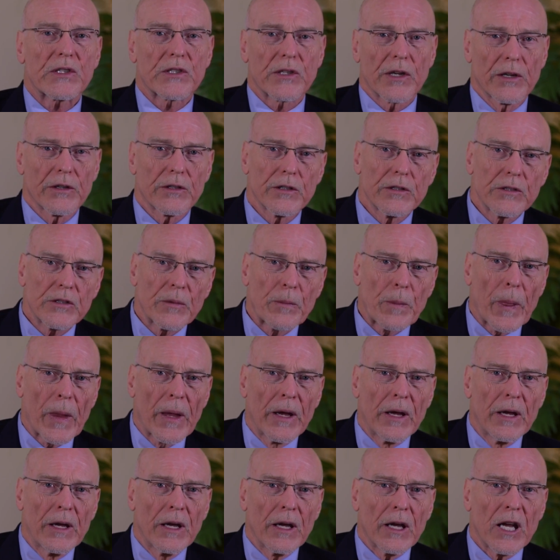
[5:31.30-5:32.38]
sentence
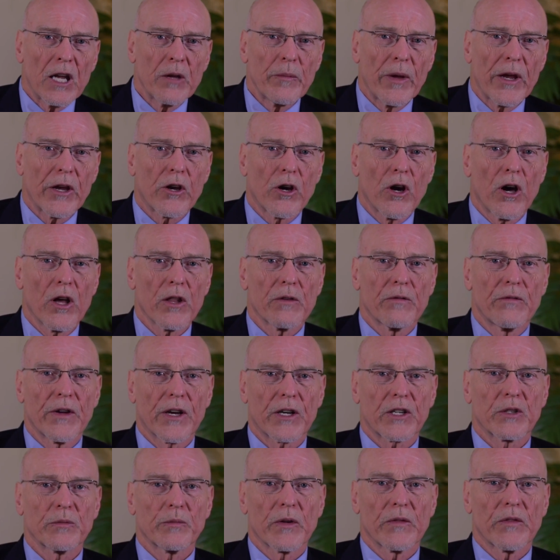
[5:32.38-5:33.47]
and may call the
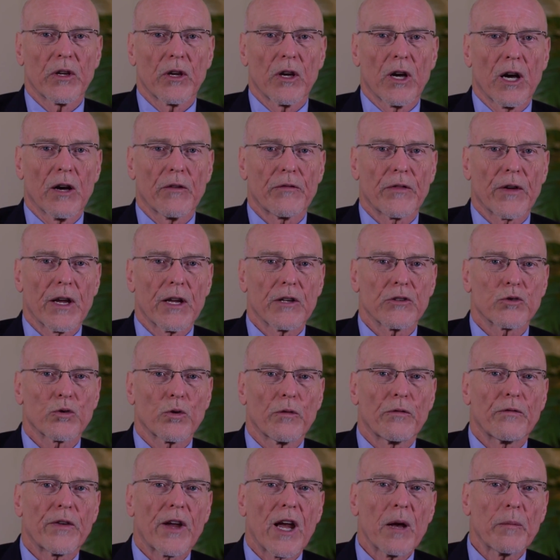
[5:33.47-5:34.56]
victim of the offense
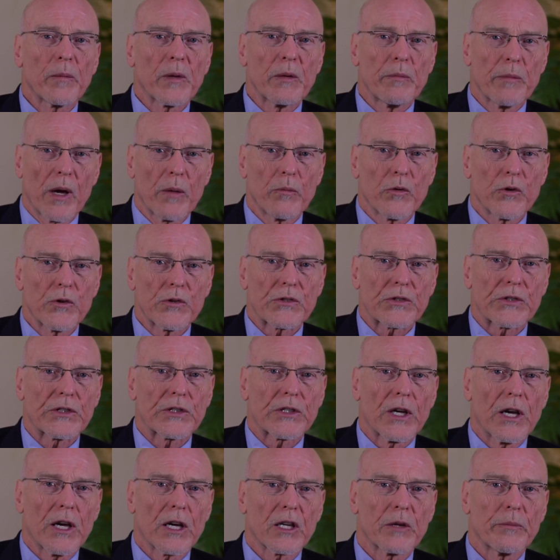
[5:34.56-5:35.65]
or family members to
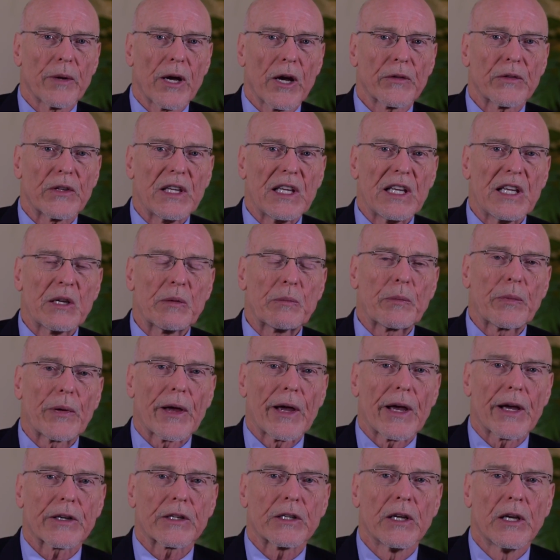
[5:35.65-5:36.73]
talk about the
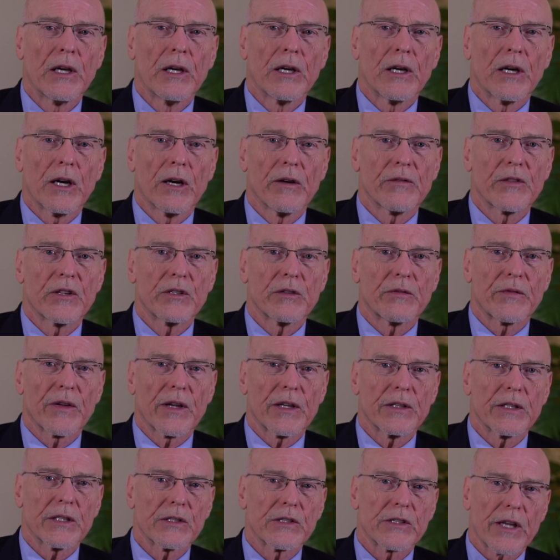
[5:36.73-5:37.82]
impact of the
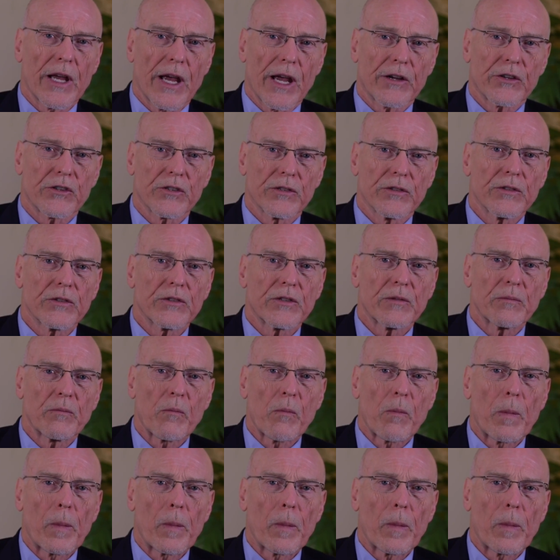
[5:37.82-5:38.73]
defendant's actions.